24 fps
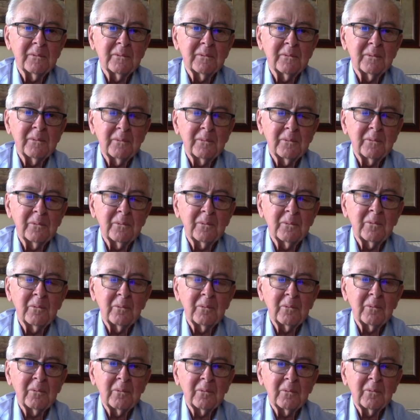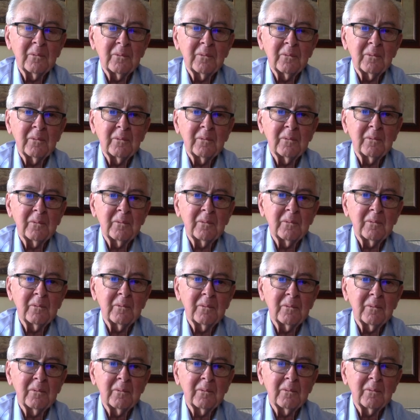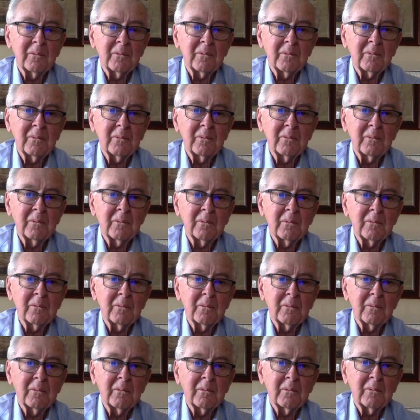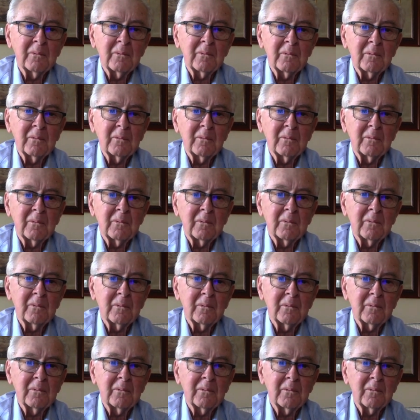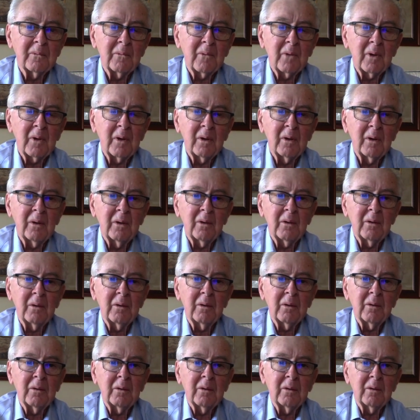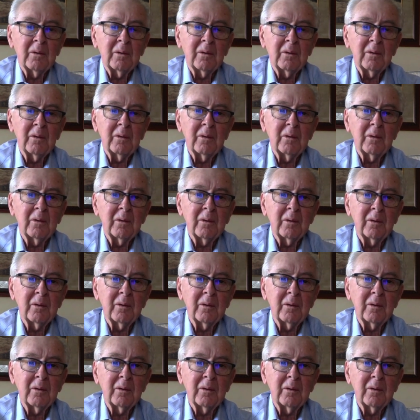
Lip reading: The person shown says nothing.